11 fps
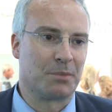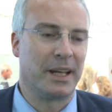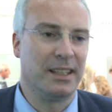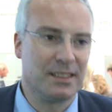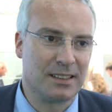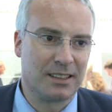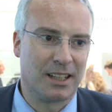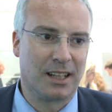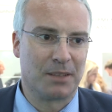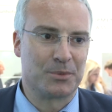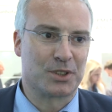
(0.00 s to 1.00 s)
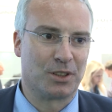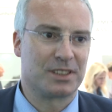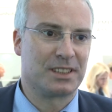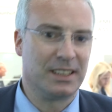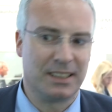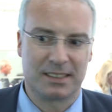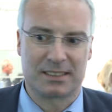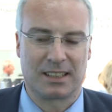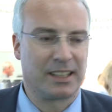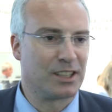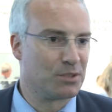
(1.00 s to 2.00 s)
the main um, sourcing is
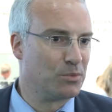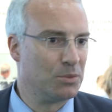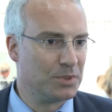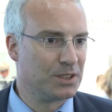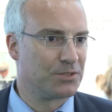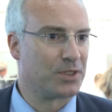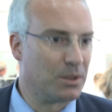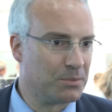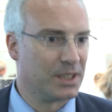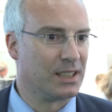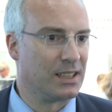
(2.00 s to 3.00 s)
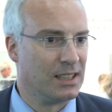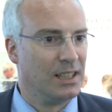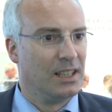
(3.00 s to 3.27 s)
done at the moment from the